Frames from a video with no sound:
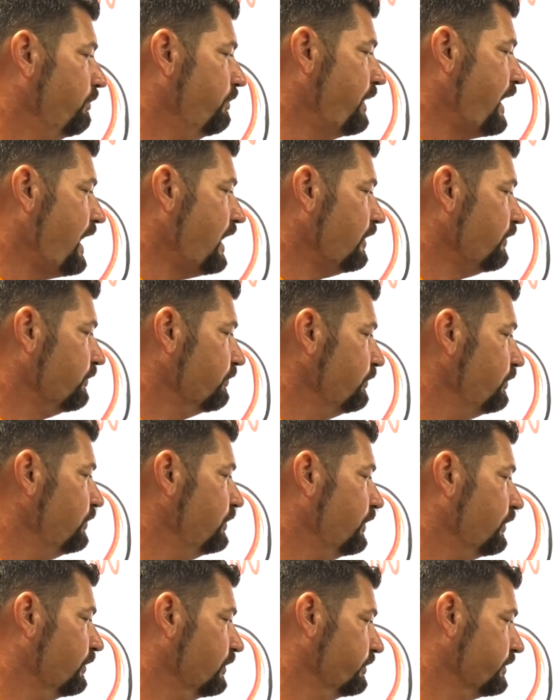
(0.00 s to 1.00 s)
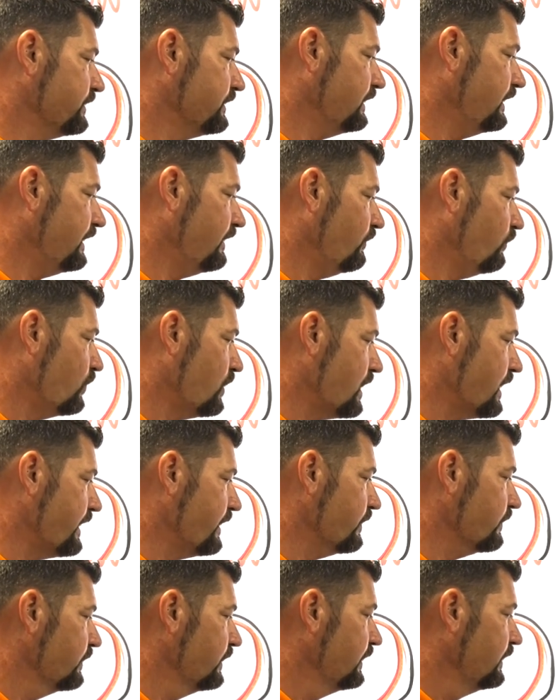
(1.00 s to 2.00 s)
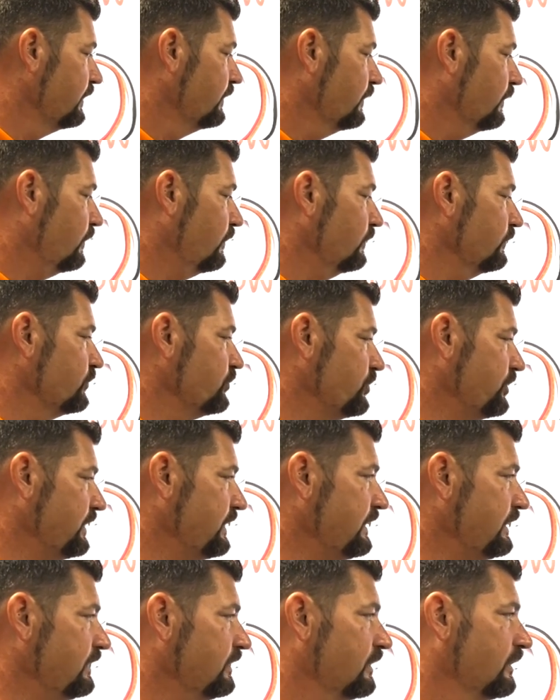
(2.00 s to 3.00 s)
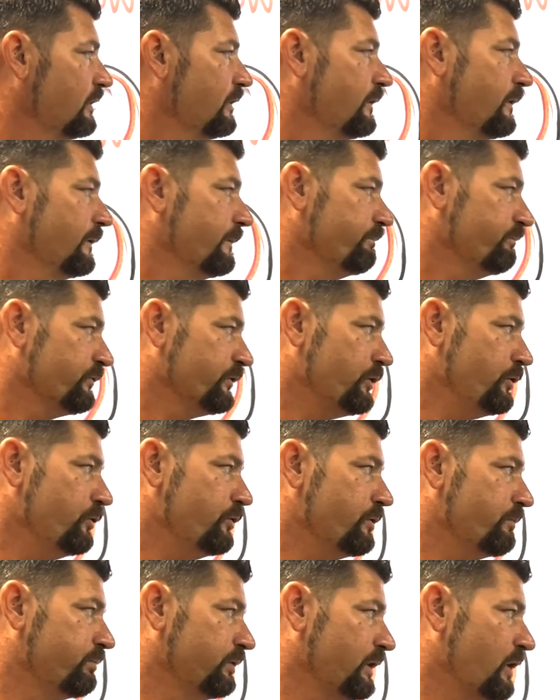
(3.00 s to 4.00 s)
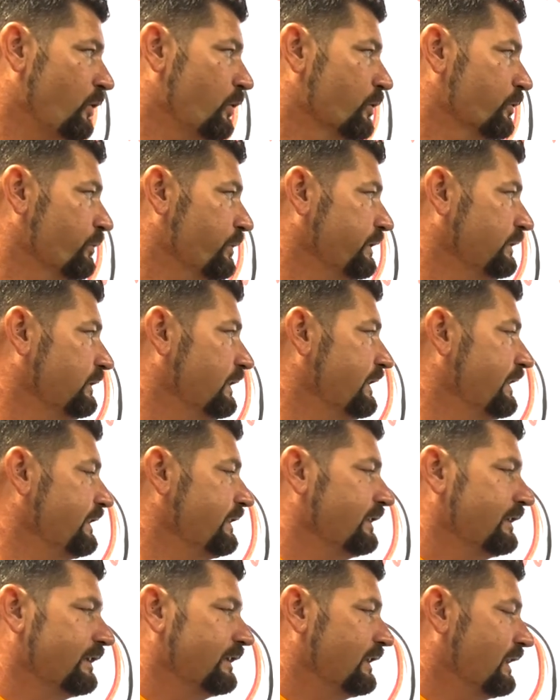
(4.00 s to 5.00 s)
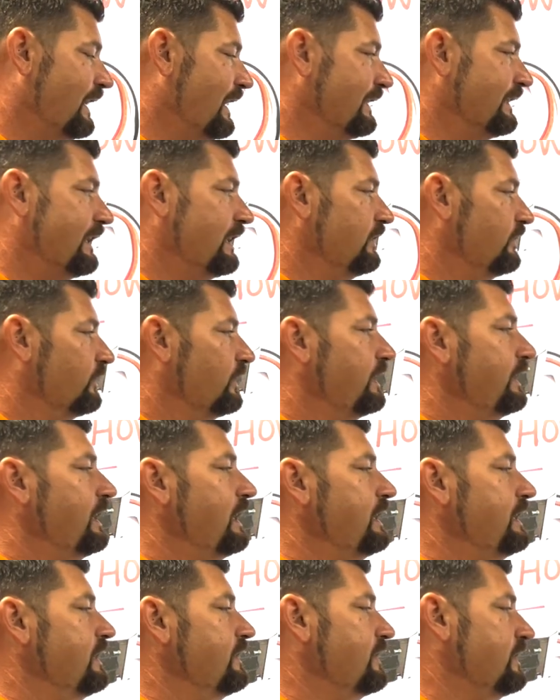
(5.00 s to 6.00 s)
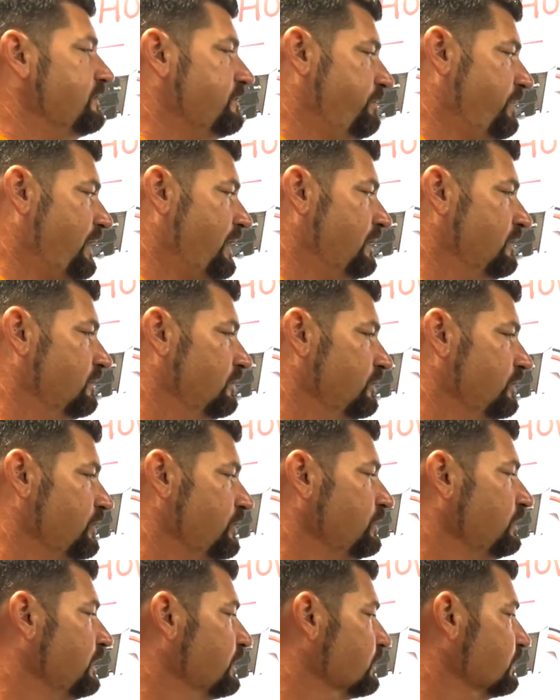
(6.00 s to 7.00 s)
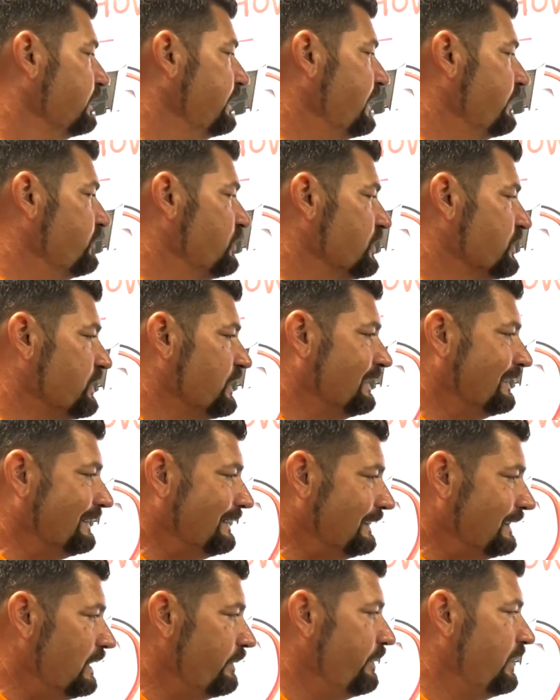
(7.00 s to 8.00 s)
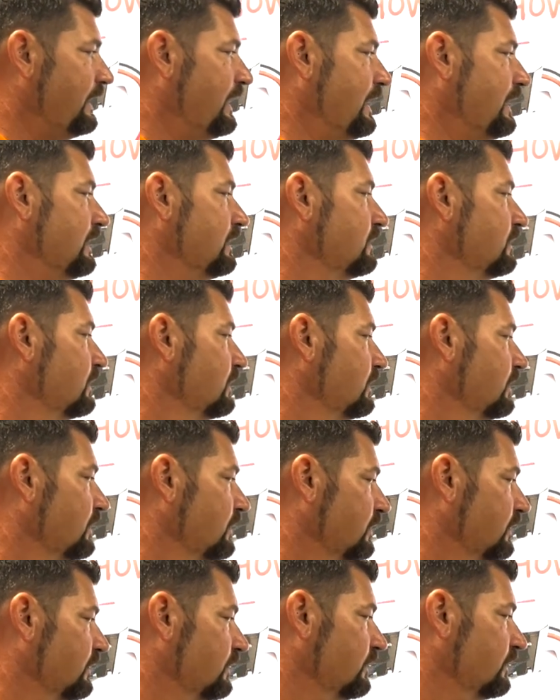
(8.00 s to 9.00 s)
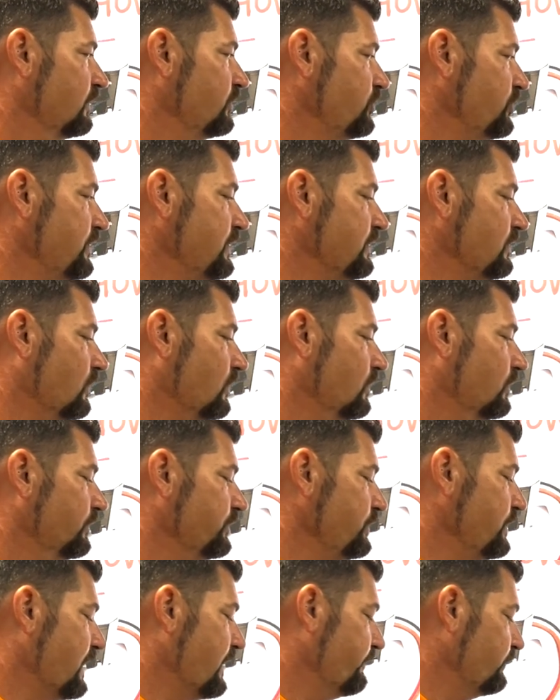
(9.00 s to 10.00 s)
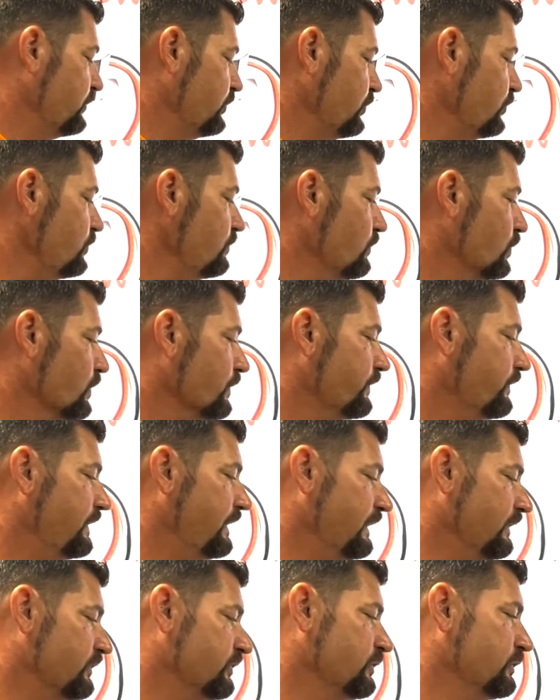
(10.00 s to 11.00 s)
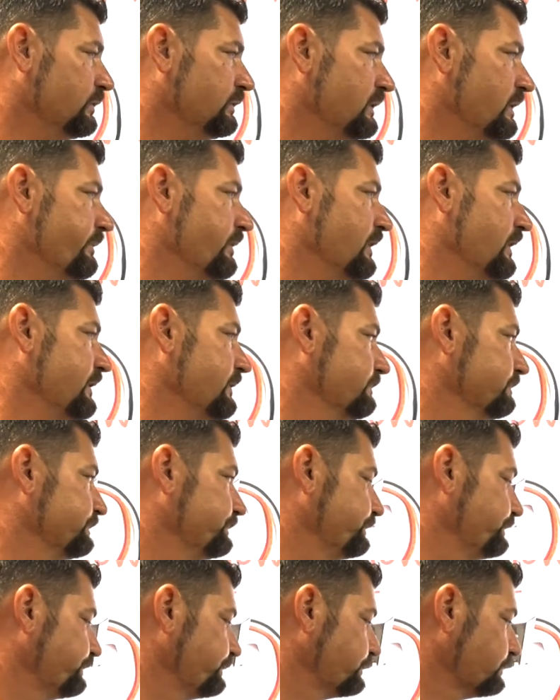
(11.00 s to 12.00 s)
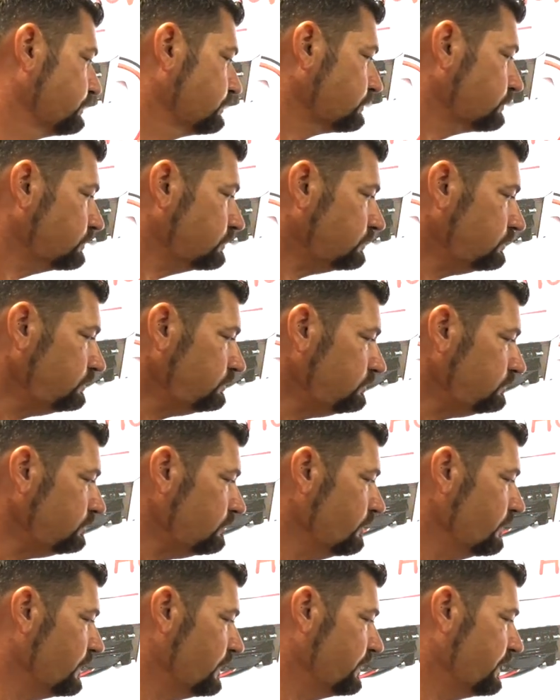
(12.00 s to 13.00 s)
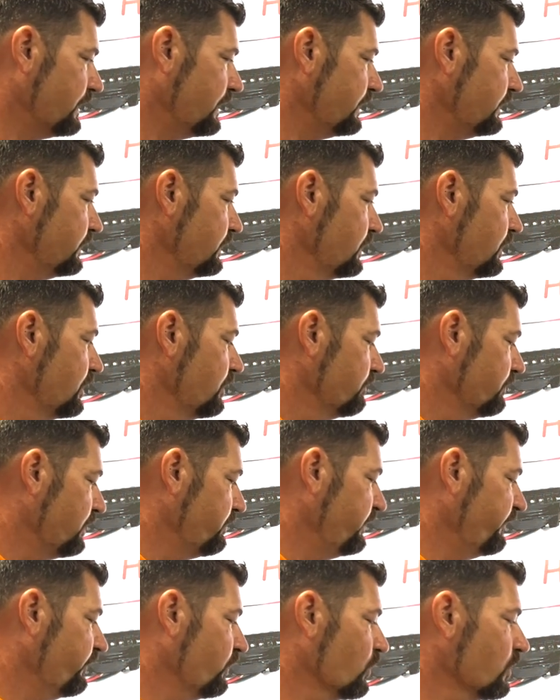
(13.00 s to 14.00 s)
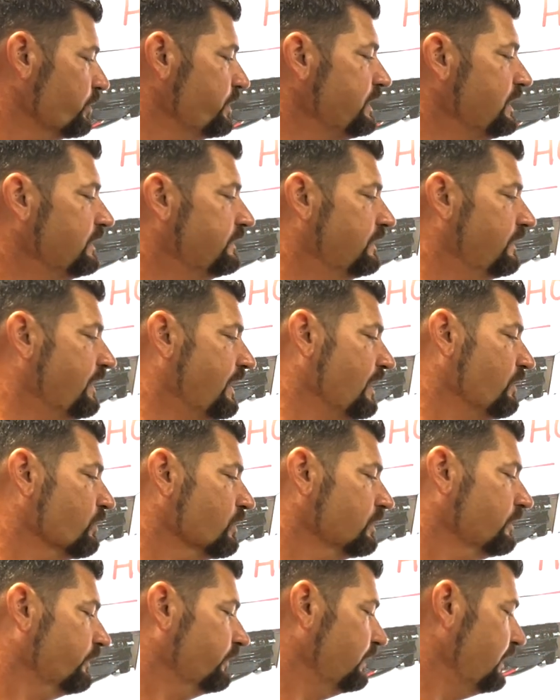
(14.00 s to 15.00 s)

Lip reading: back through the thermostat wire on G, to the blower relay. I can't say any of that's bad. You literally have just eliminated the G call. You have two more things to eliminate. Okay? But before we get to that, we're going to